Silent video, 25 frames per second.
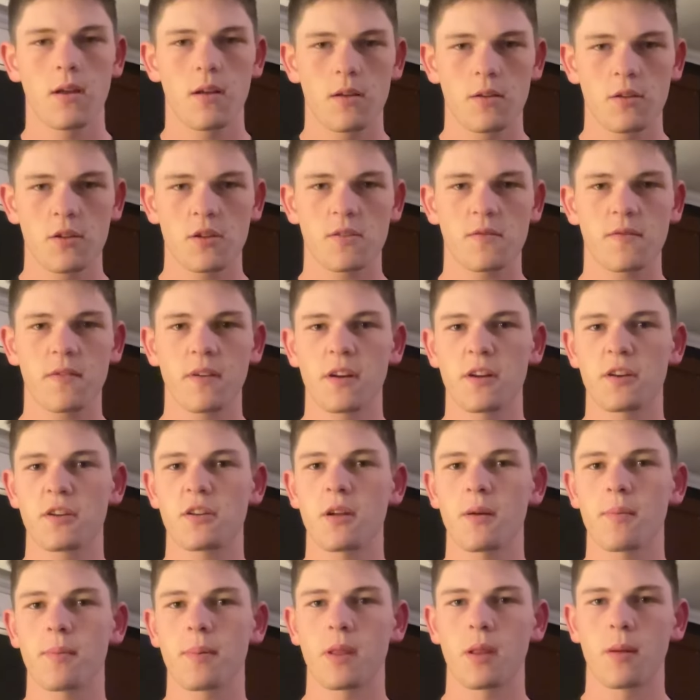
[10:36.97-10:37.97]
Just finished
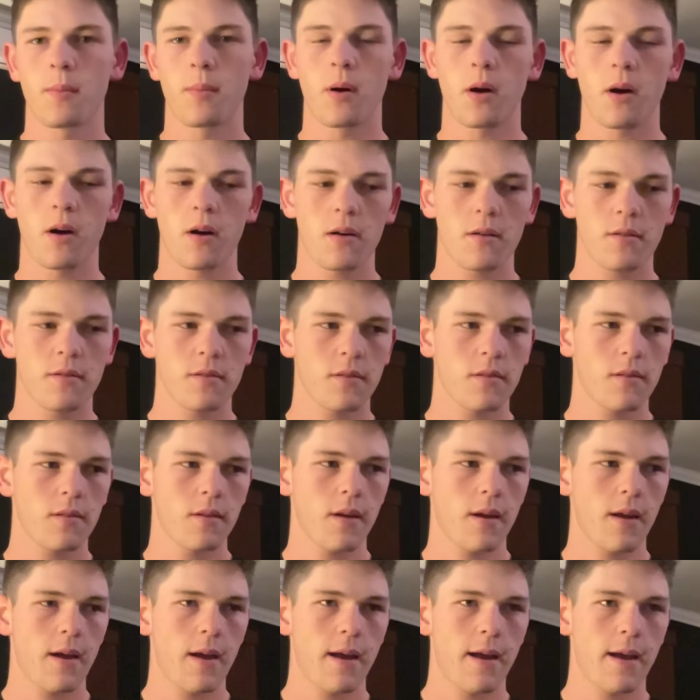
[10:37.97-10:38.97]
up in the bath
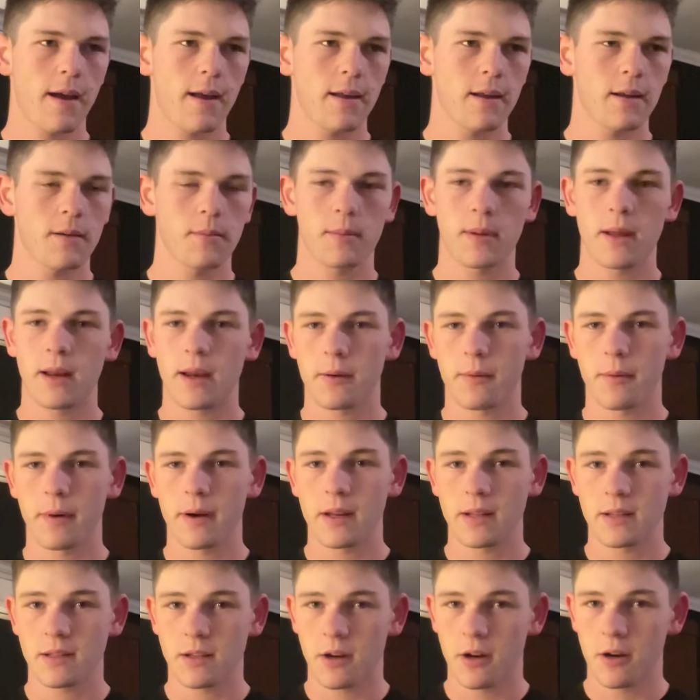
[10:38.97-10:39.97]
and I'm getting
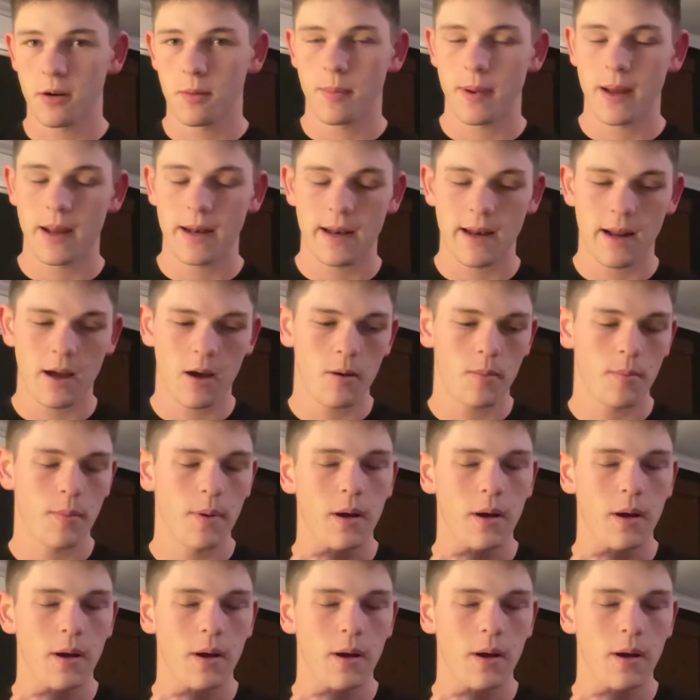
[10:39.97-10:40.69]
ready to go to bed now.